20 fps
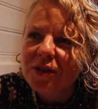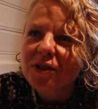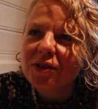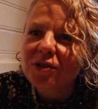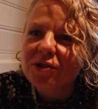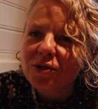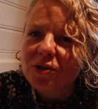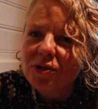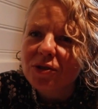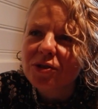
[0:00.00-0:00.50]
The
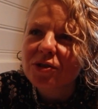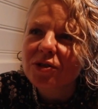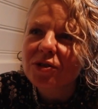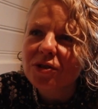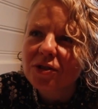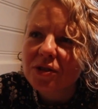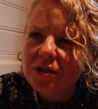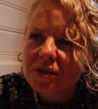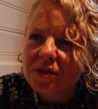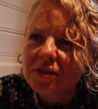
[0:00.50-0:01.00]

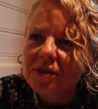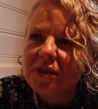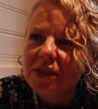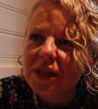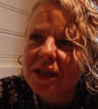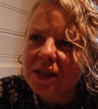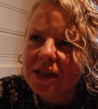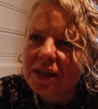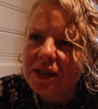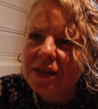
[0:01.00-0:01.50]
dust,
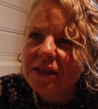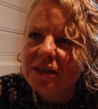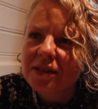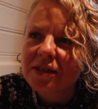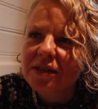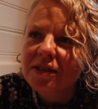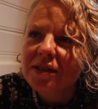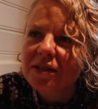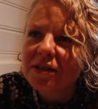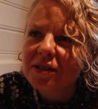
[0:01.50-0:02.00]
yeah.
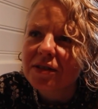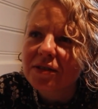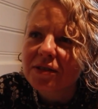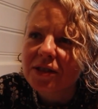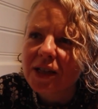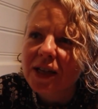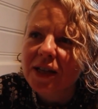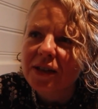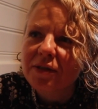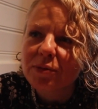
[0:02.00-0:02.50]
And
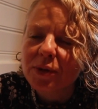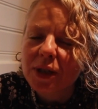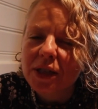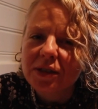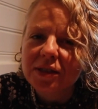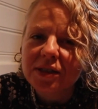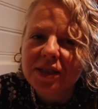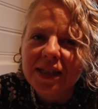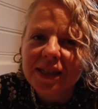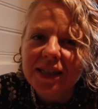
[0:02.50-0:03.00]
yeah, we
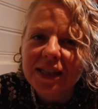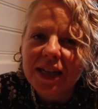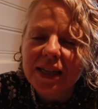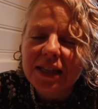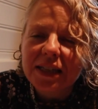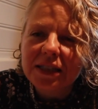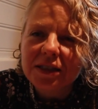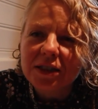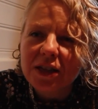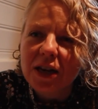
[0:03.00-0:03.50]
had
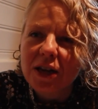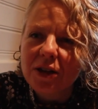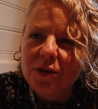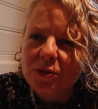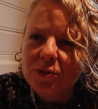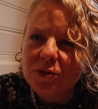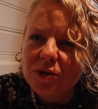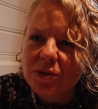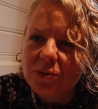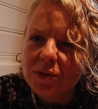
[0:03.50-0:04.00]
dedicated
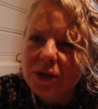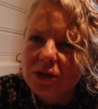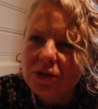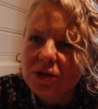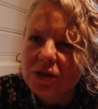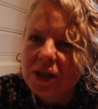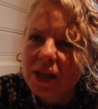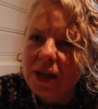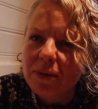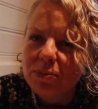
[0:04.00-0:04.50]
clothes that we
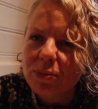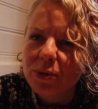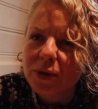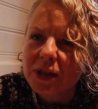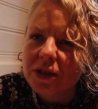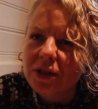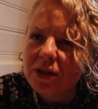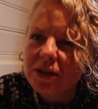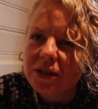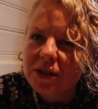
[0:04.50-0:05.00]
just kept
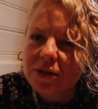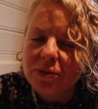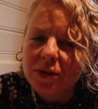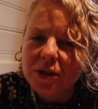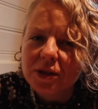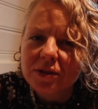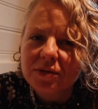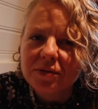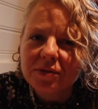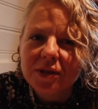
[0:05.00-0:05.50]
putting on that
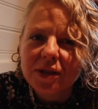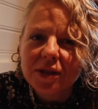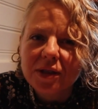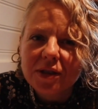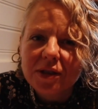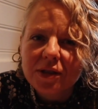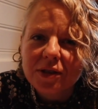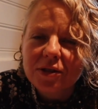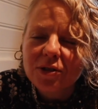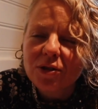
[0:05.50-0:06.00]
were
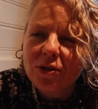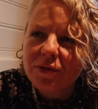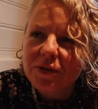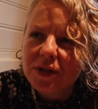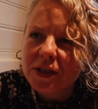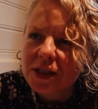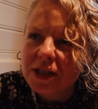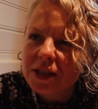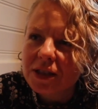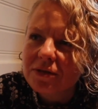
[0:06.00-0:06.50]

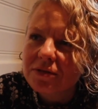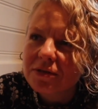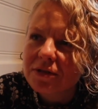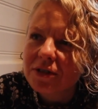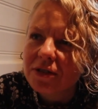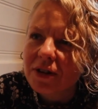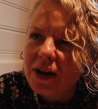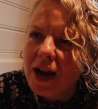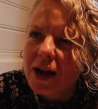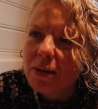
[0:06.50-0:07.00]
covered in
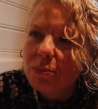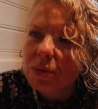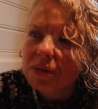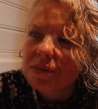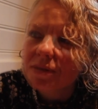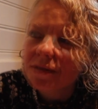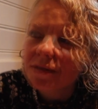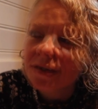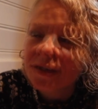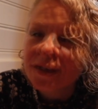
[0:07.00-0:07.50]
crap.
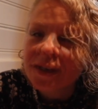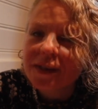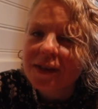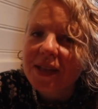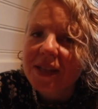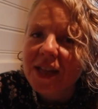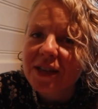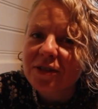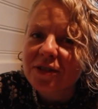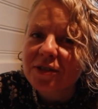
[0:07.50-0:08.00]

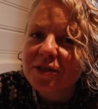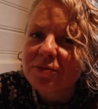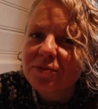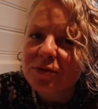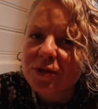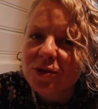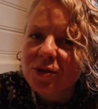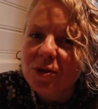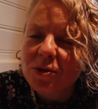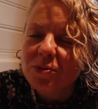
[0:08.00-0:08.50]
The end
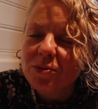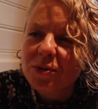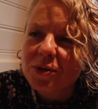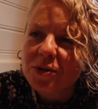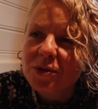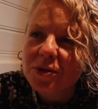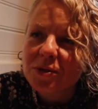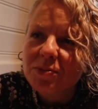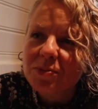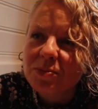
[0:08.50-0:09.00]
result
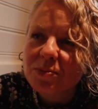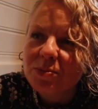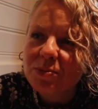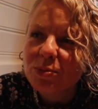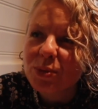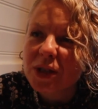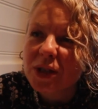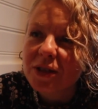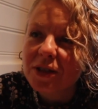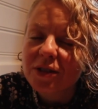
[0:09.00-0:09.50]
was
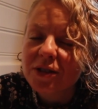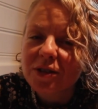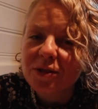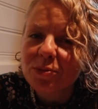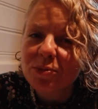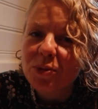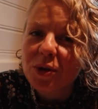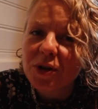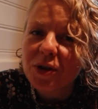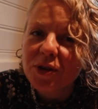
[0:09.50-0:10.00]
brilliant
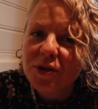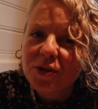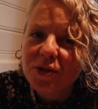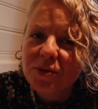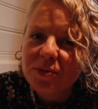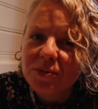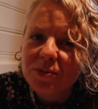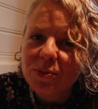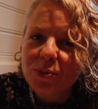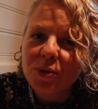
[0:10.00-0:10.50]
and
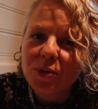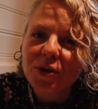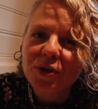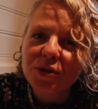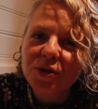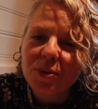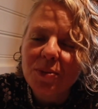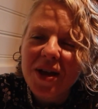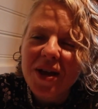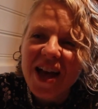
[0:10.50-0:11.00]
worth
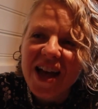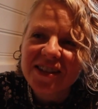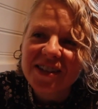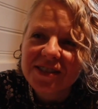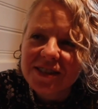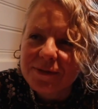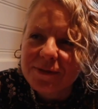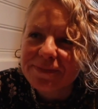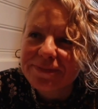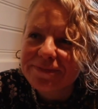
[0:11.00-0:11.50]
the
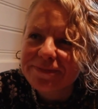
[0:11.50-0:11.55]
mess.